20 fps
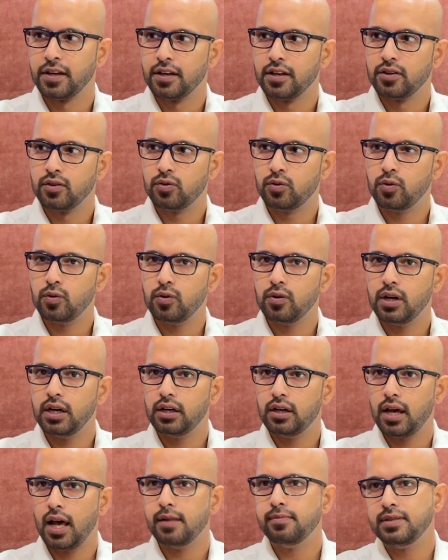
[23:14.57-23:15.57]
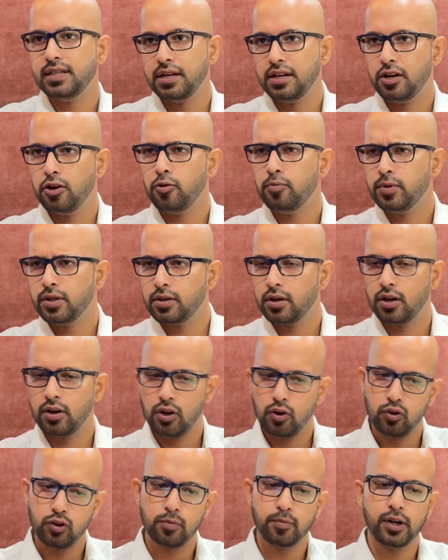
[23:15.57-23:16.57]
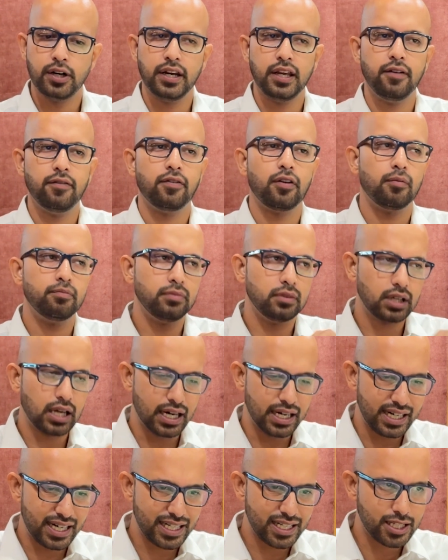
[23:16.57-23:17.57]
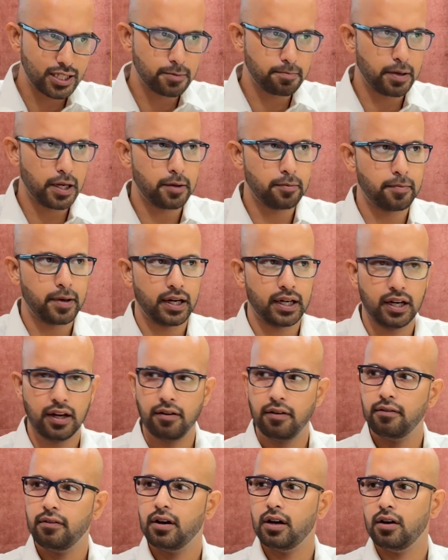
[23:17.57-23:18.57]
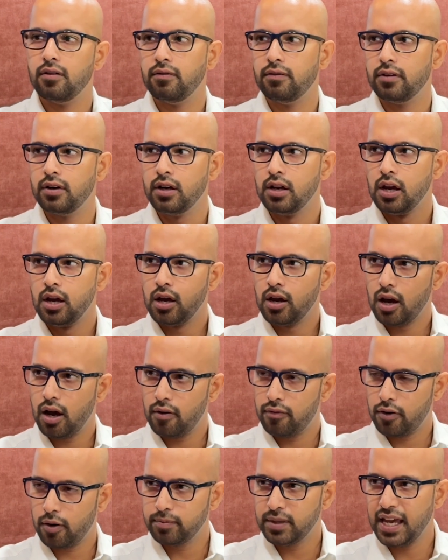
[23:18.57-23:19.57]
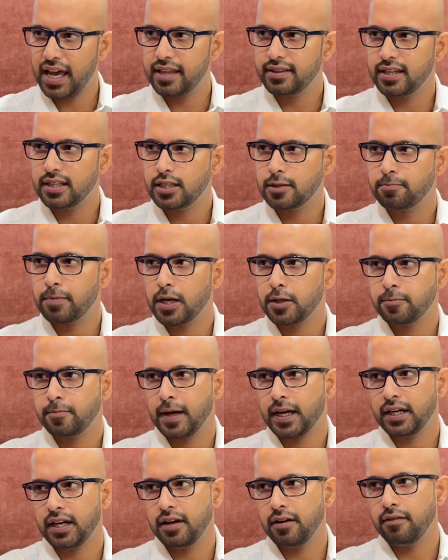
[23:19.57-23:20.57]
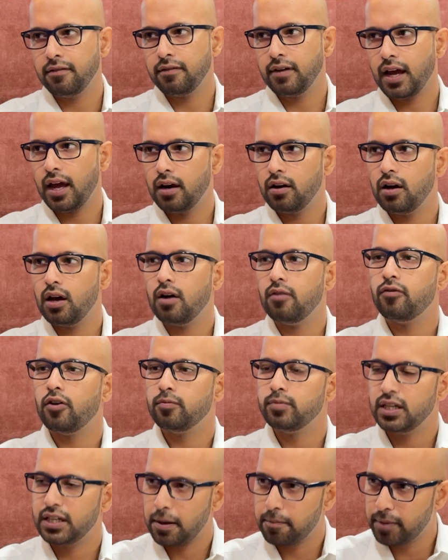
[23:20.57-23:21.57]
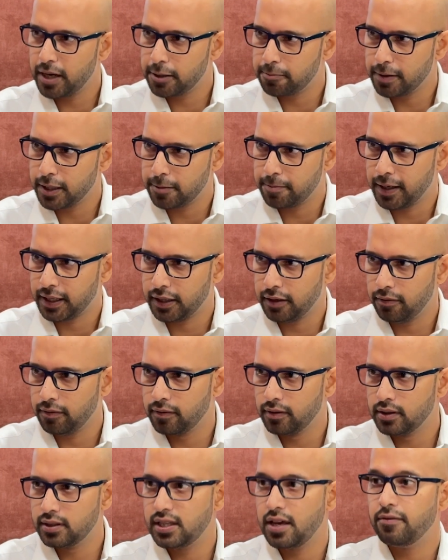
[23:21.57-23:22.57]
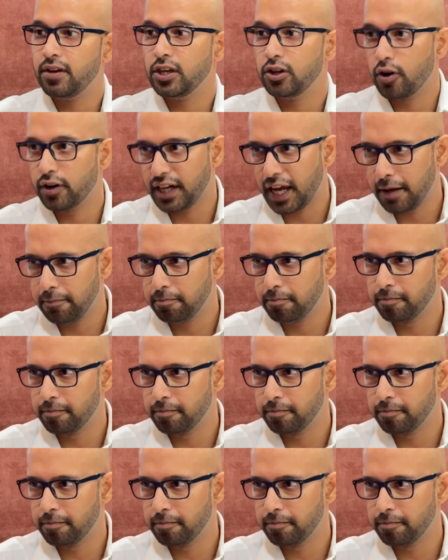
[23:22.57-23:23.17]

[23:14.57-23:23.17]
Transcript: So it helps in reusability from content's perspective, from the assets perspective, and from the template perspective, saving your time.